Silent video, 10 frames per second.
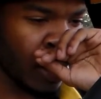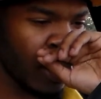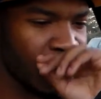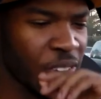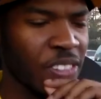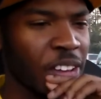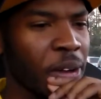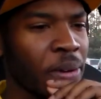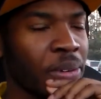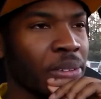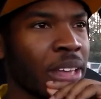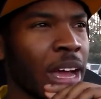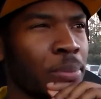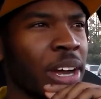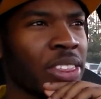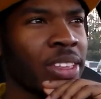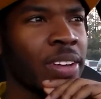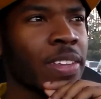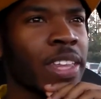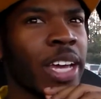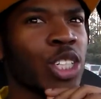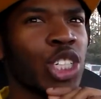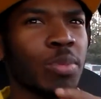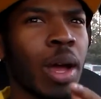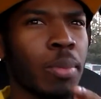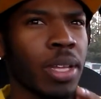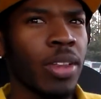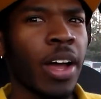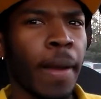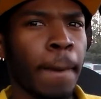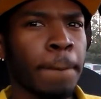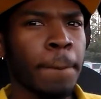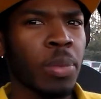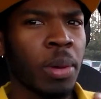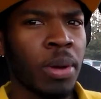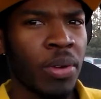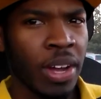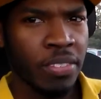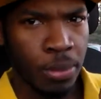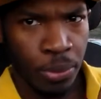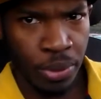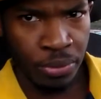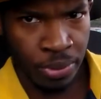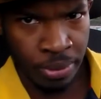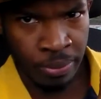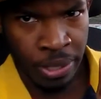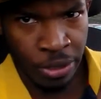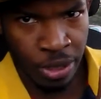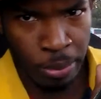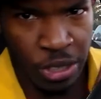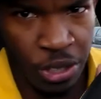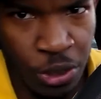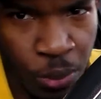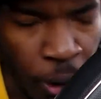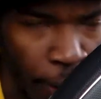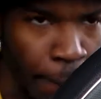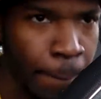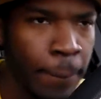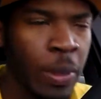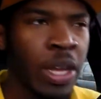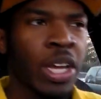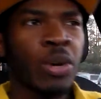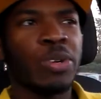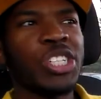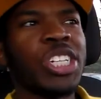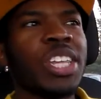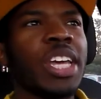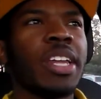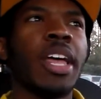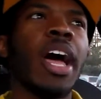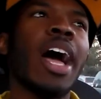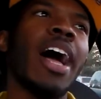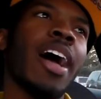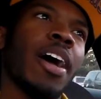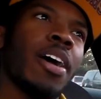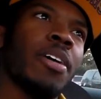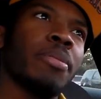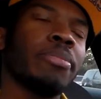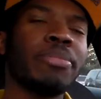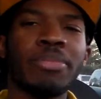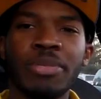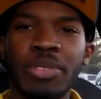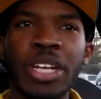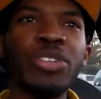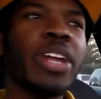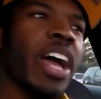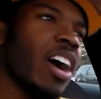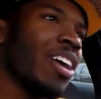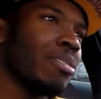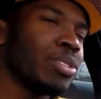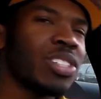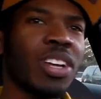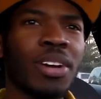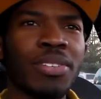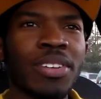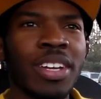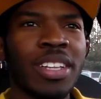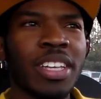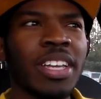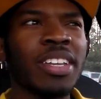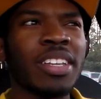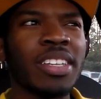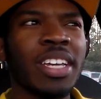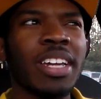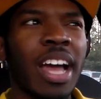here's the thing that I might think that she might be lying about having a boyfriend. Here, let me tell you why. When she did when they do that stuff, then